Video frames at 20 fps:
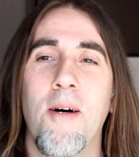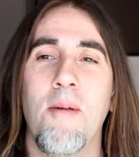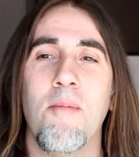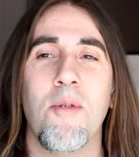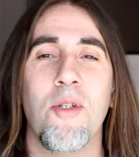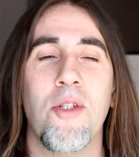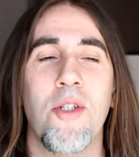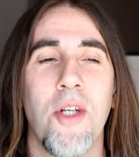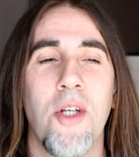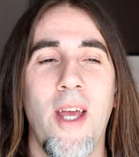
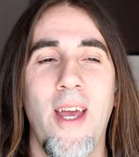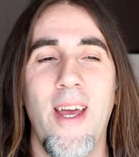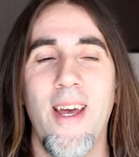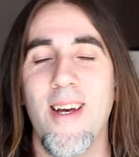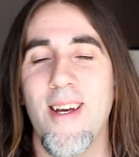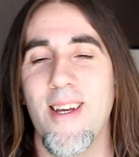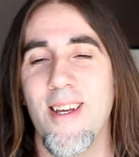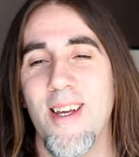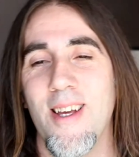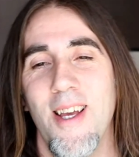
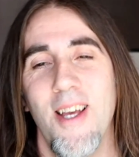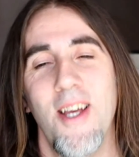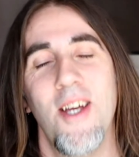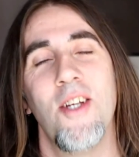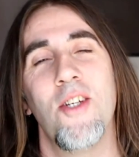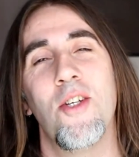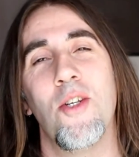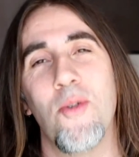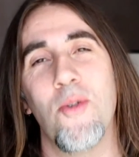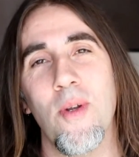
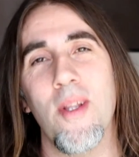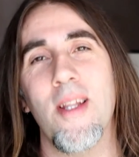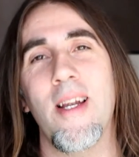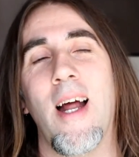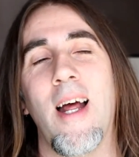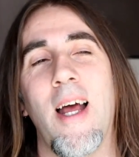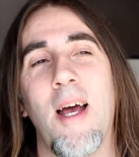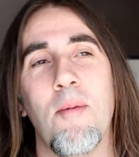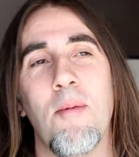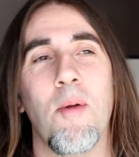She's really
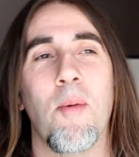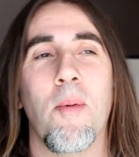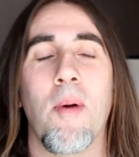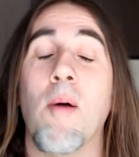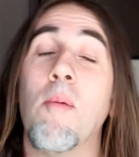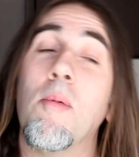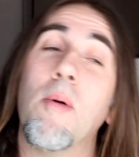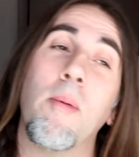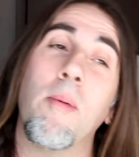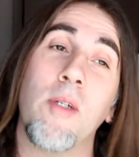not happy that
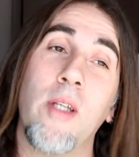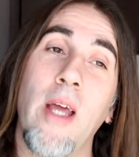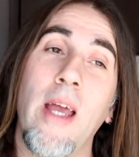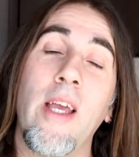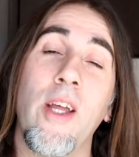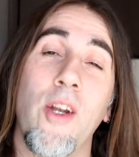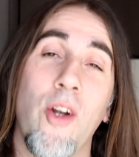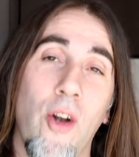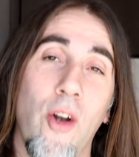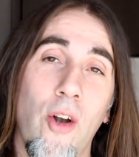we're
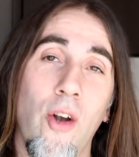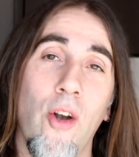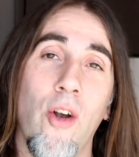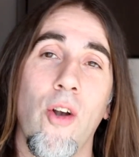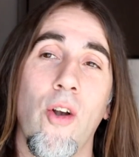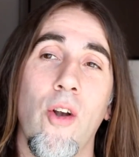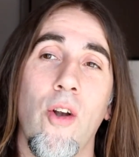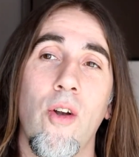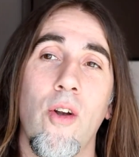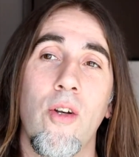taking
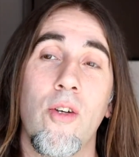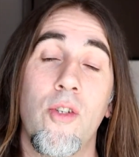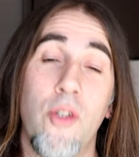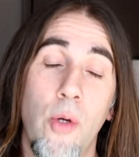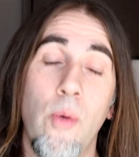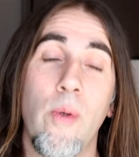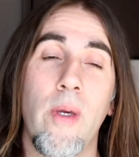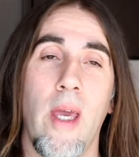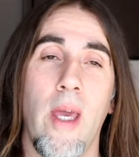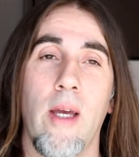her
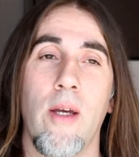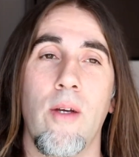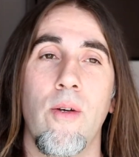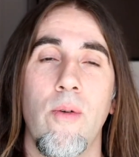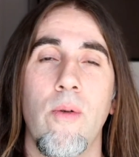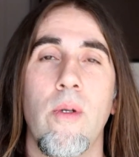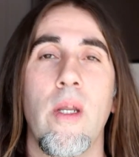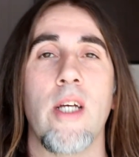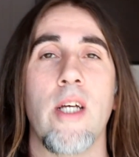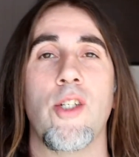to
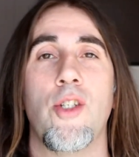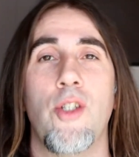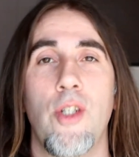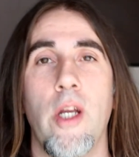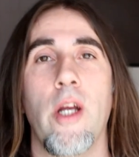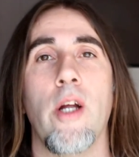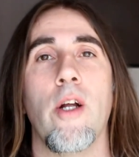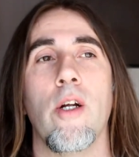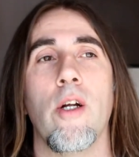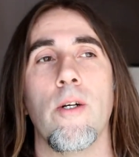Cancun next
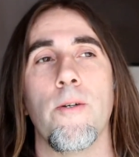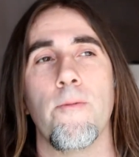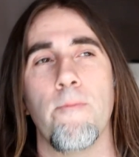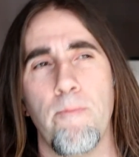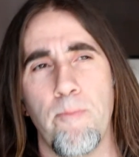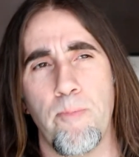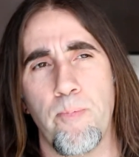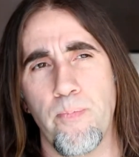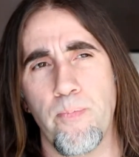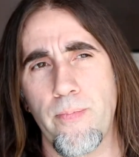year.
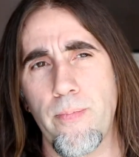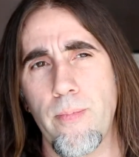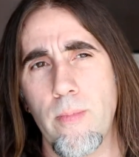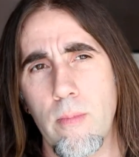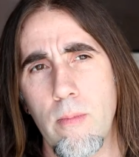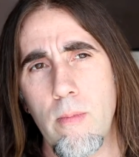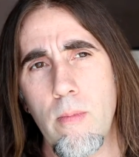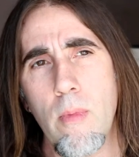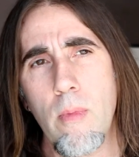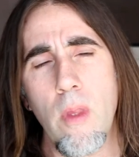
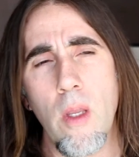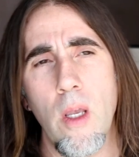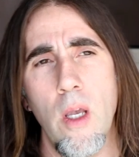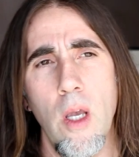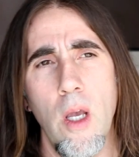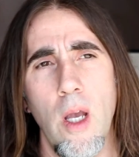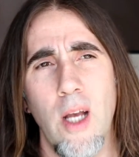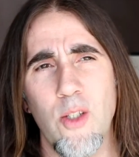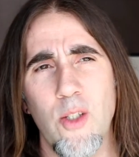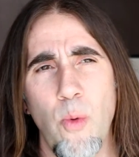
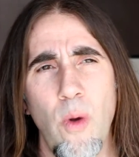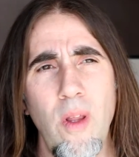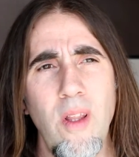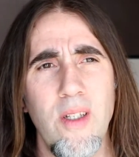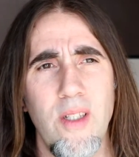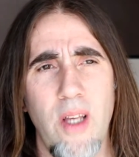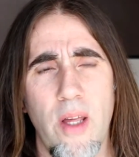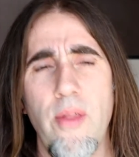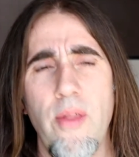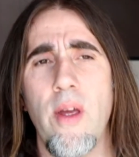As
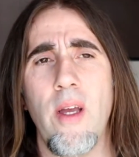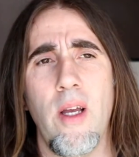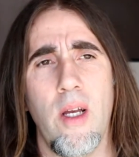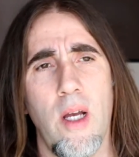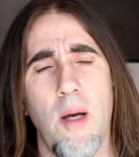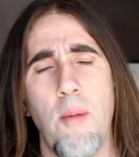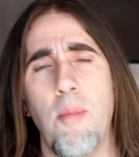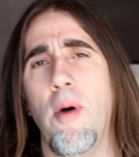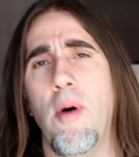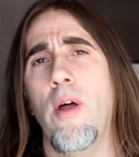well as, I think,
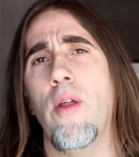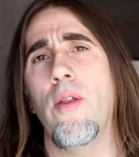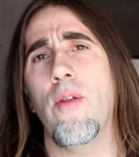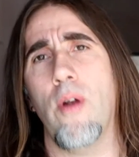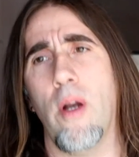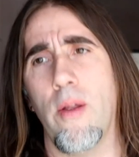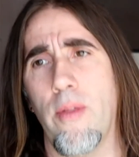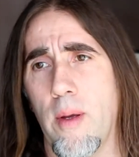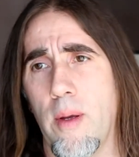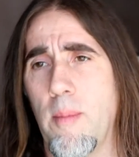a couple
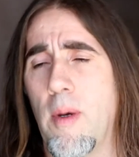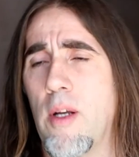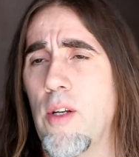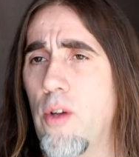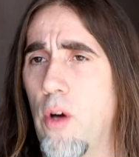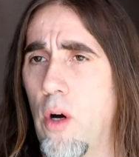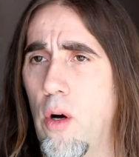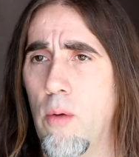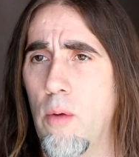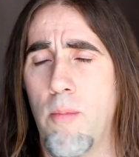other, I think
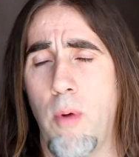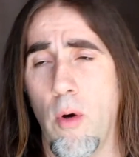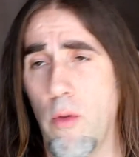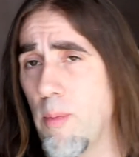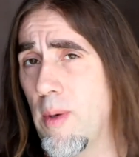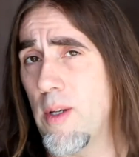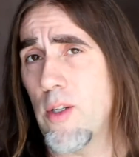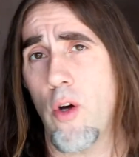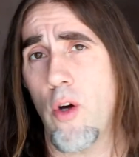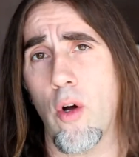
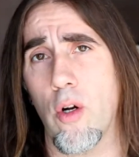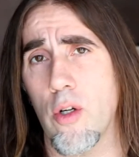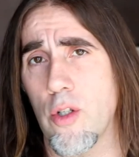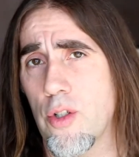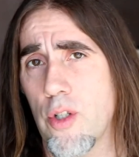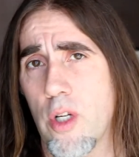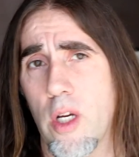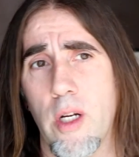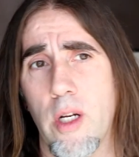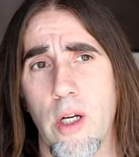both my
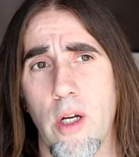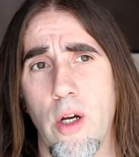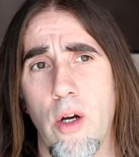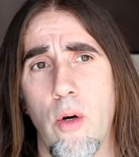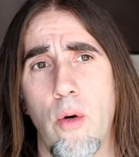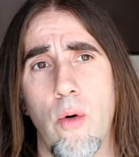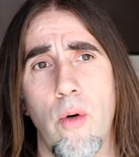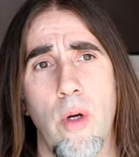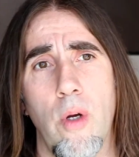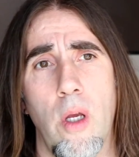daughters are going to
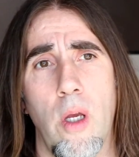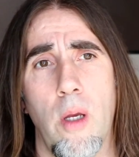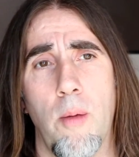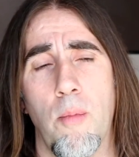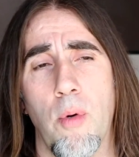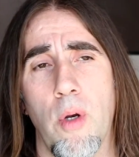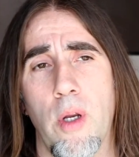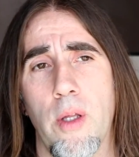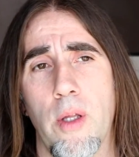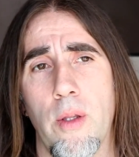go
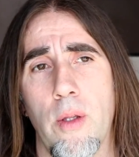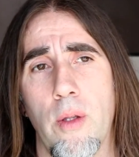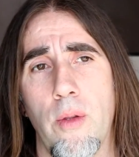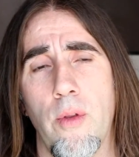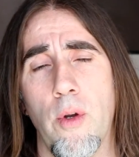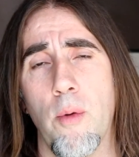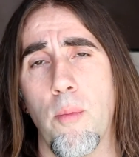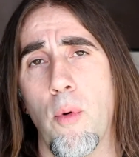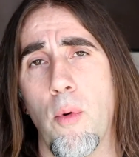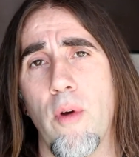and bring
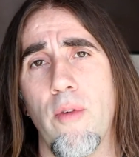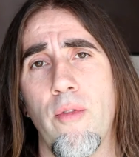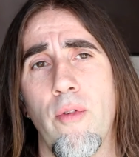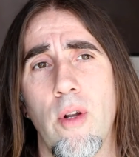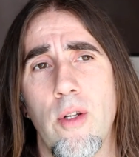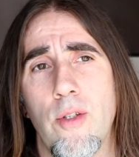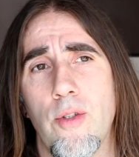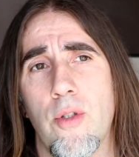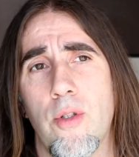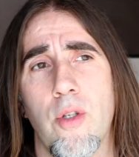their
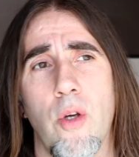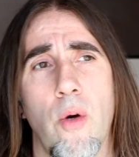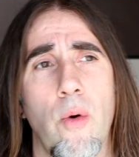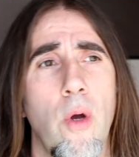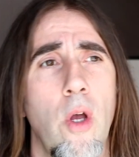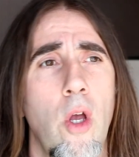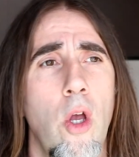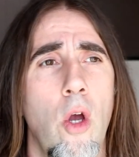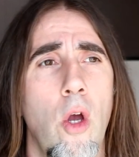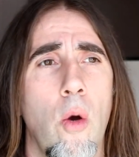boyfriends.
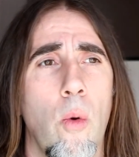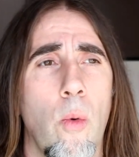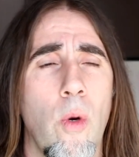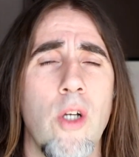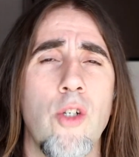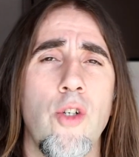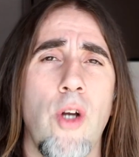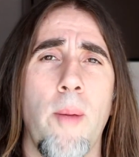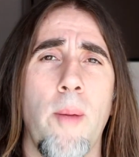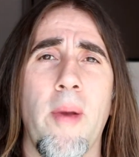So we're
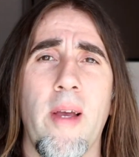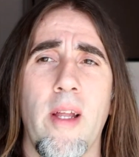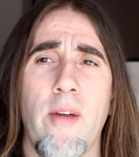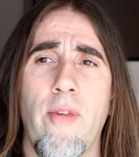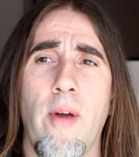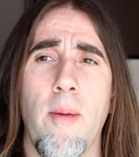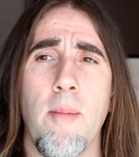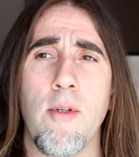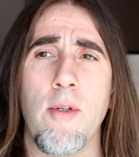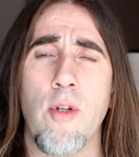going to try to make it
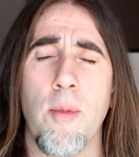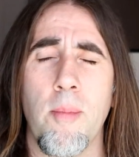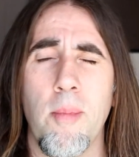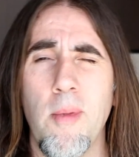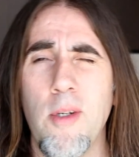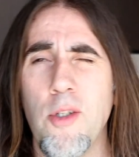a family trip.